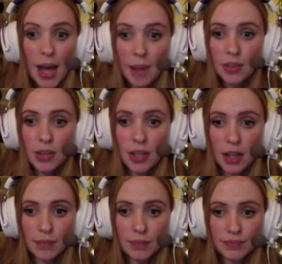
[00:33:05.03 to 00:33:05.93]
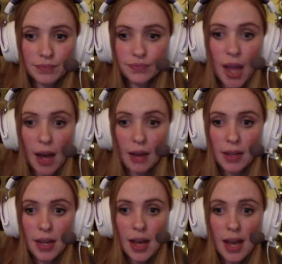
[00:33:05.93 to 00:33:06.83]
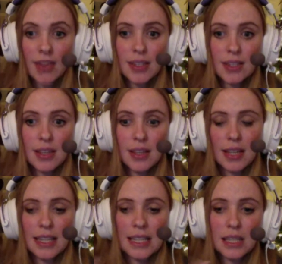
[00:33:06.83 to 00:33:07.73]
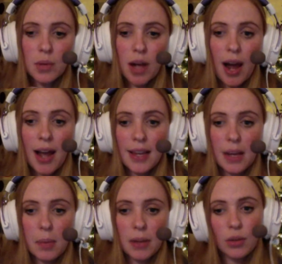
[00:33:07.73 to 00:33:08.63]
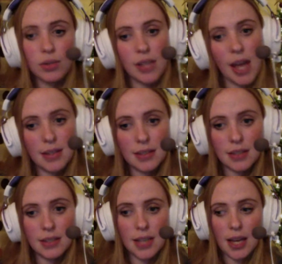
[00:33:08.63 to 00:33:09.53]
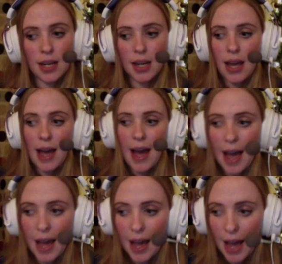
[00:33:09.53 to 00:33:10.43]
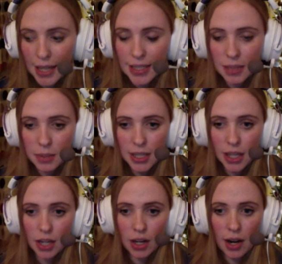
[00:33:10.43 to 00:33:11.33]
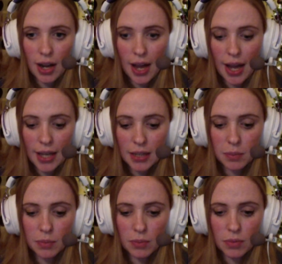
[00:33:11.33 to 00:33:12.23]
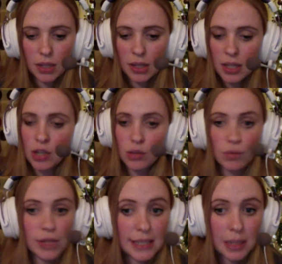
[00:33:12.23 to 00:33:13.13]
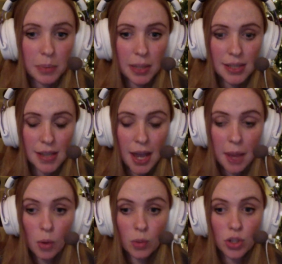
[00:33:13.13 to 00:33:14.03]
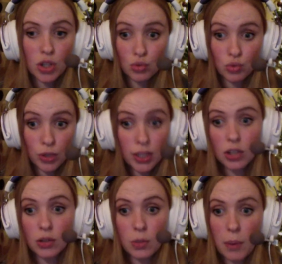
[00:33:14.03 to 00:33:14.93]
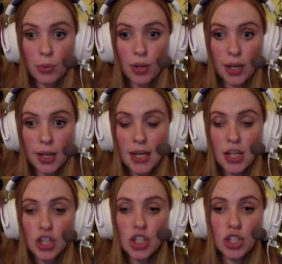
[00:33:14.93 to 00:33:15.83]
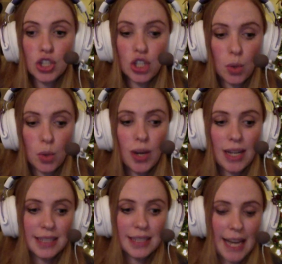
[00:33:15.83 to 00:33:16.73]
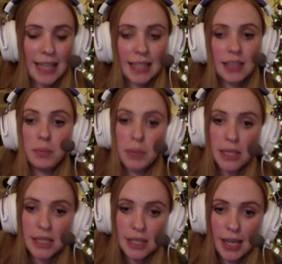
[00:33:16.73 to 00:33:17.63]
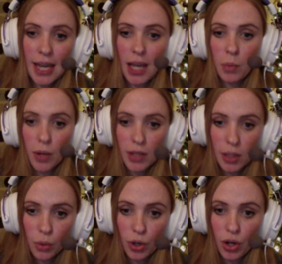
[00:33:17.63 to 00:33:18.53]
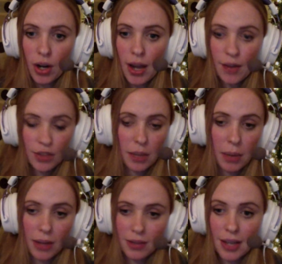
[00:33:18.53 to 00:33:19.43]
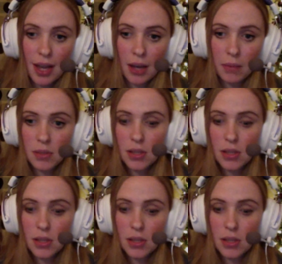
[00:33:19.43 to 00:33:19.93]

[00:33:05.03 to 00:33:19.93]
Absolutely none. Yeah, and this is the thing. Like, this is what I like about those guests is that Allison in particular had either recently played this game or was just really good at remembering. She just knew exactly the beats of the game, where they were, everything about the games.